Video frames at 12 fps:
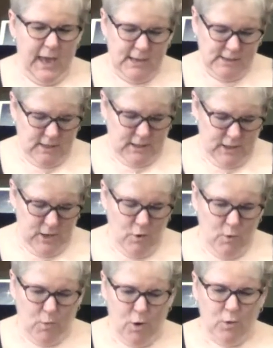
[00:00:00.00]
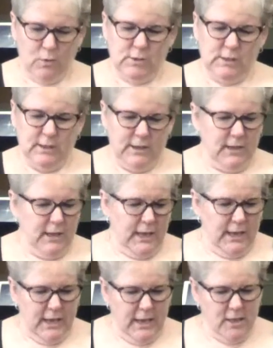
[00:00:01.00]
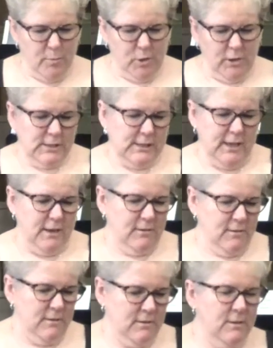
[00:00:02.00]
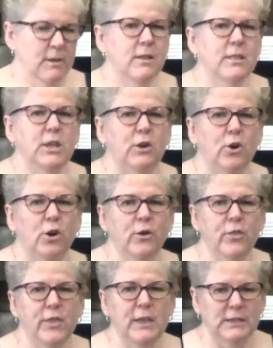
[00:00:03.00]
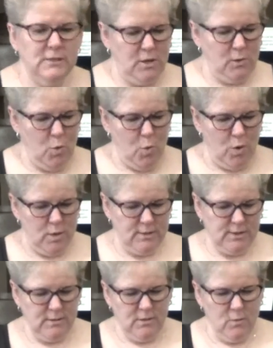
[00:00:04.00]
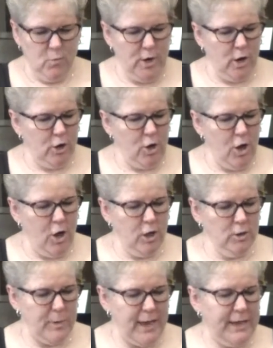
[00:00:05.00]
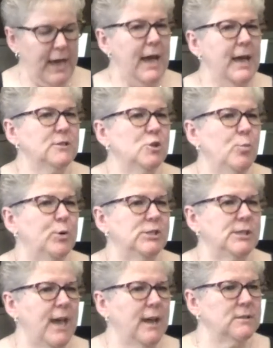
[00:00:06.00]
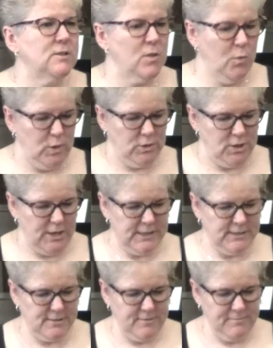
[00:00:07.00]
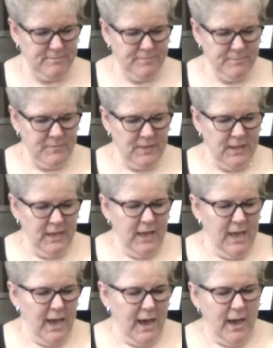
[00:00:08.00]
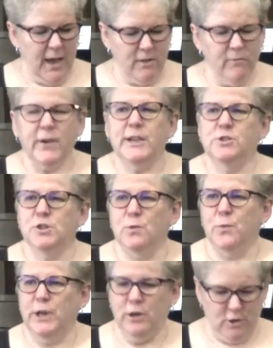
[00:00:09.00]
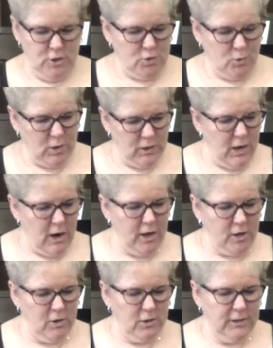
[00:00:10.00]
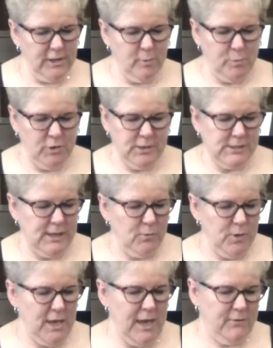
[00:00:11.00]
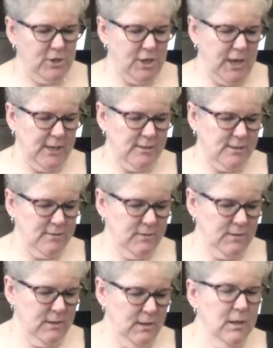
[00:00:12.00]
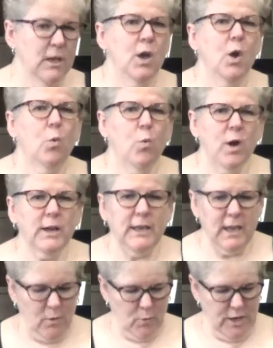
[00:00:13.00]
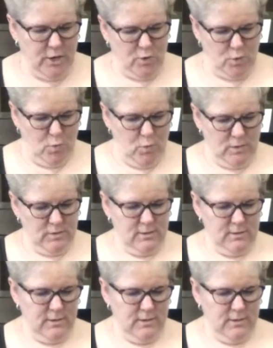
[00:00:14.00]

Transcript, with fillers: As Cleo wrote in the bulletin, the earth is the Lord's. We are called by God to protect the wilderness. I invite you to read her short article in the bulletin when you have a chance. What can we do?